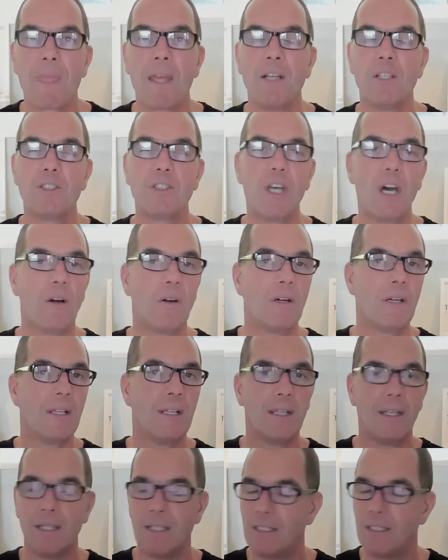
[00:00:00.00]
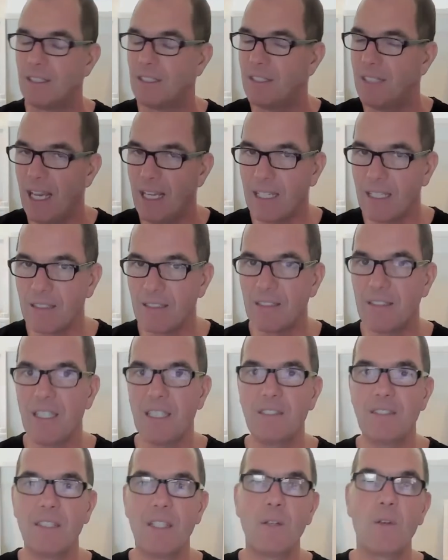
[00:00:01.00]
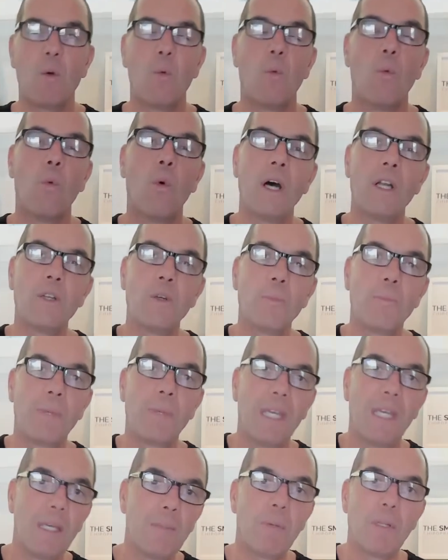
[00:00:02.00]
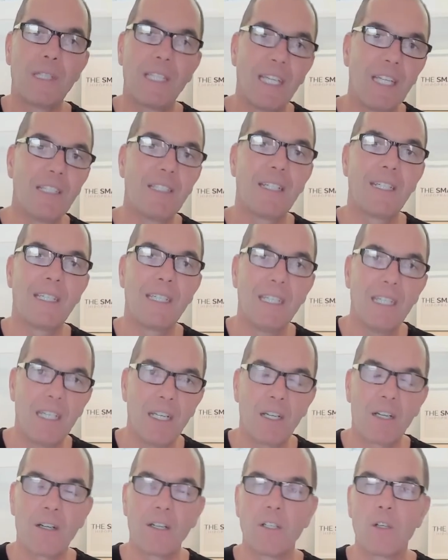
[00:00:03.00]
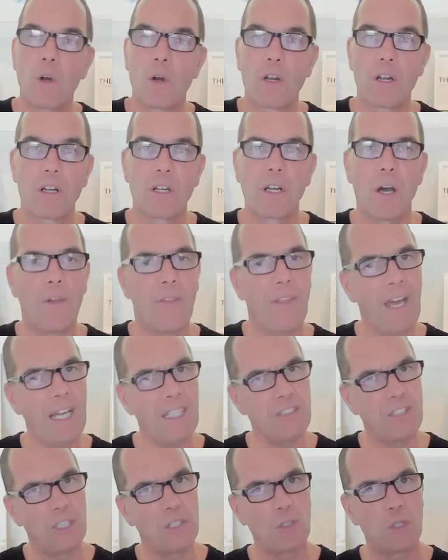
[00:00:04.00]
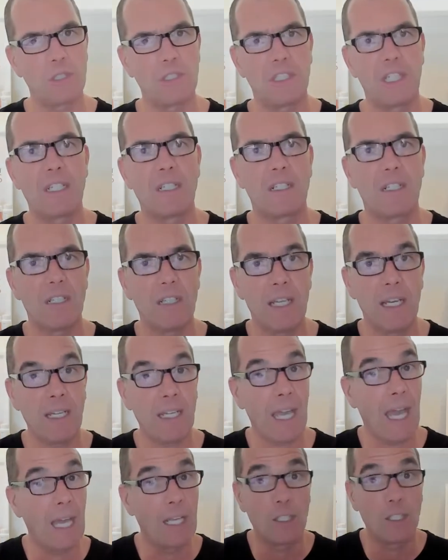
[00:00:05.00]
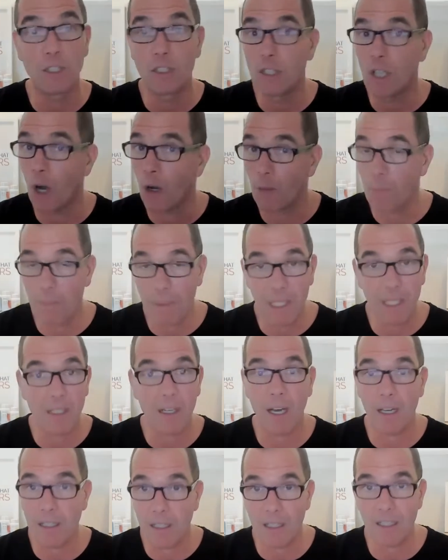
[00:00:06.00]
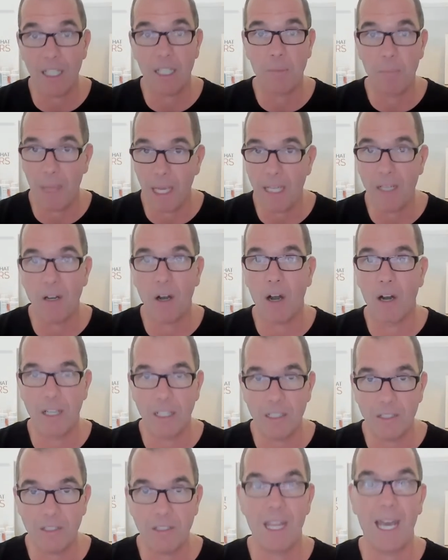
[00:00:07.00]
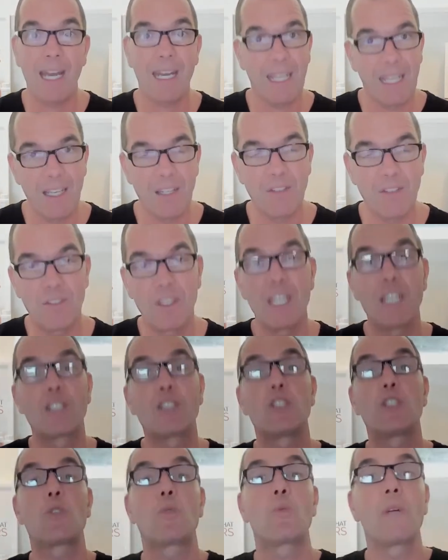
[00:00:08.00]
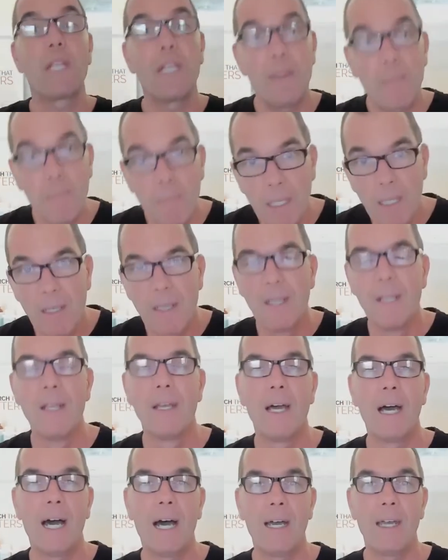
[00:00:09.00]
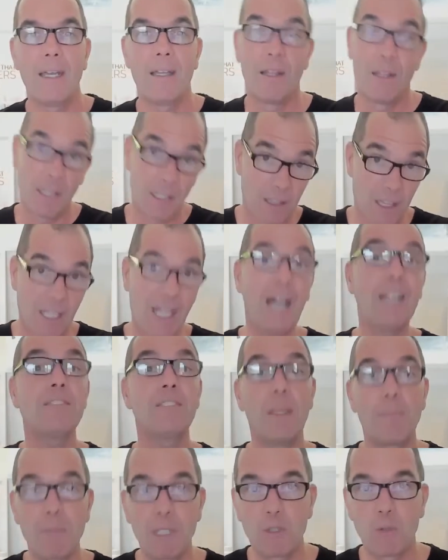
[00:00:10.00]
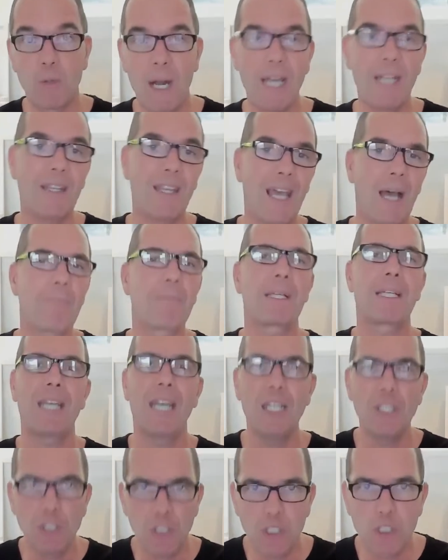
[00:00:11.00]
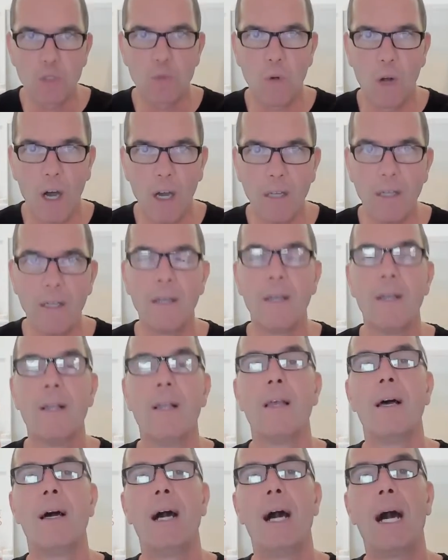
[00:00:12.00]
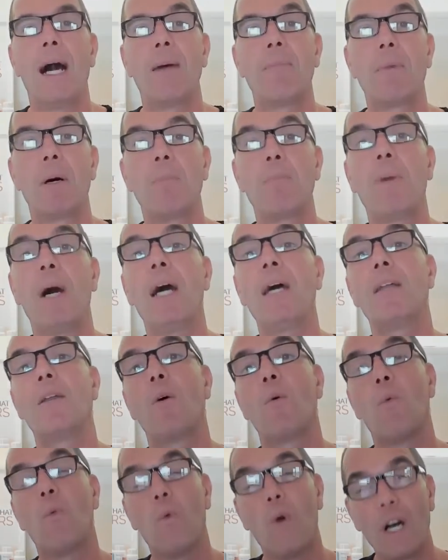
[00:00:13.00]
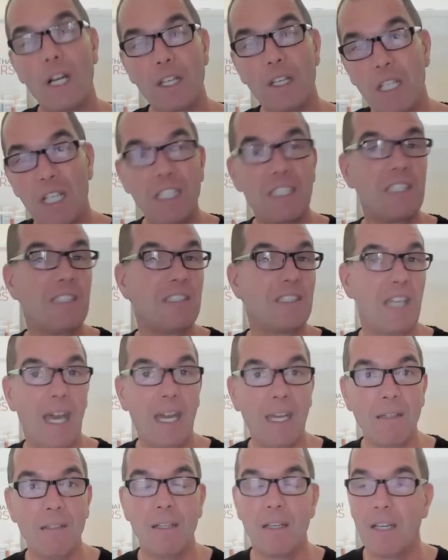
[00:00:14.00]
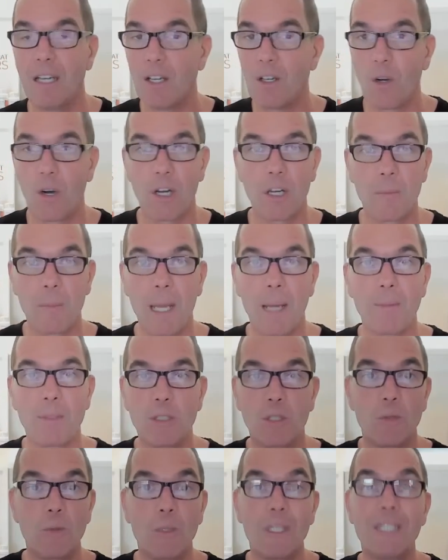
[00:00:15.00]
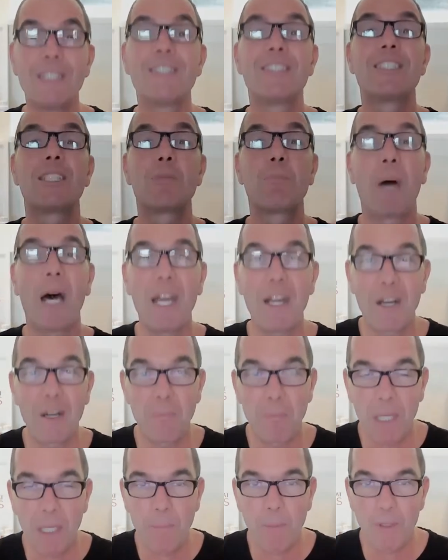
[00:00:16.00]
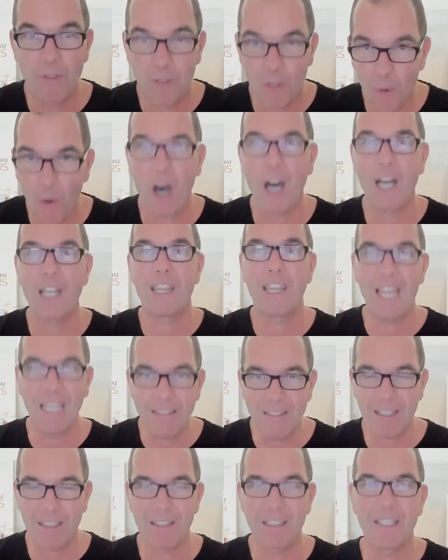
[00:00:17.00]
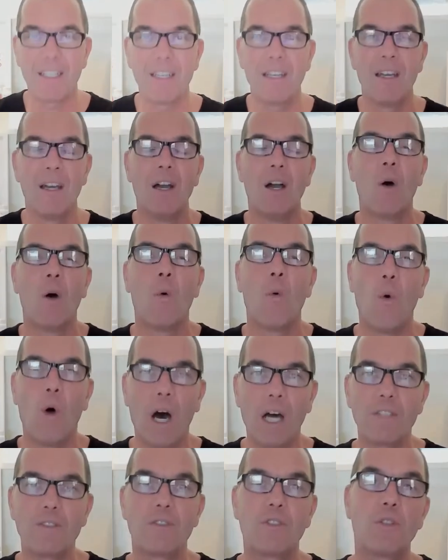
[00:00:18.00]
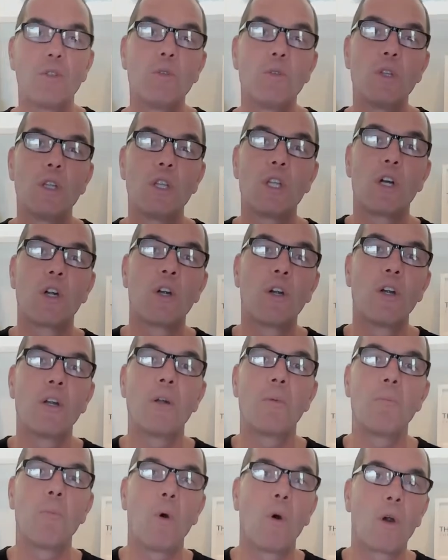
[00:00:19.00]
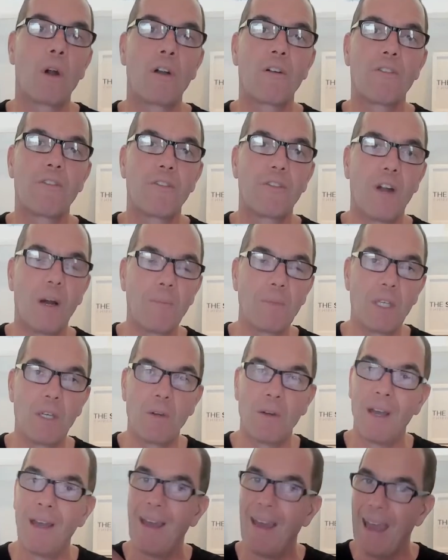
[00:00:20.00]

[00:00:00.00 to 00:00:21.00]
So stay consistent. What do people need to hear in order to go, that's interesting, click, and don't be a clickbait artist. That is the extreme. The concept is right. The application is wrong. But what do you need to say in order to be able to inspire people to authentically want to learn more from you?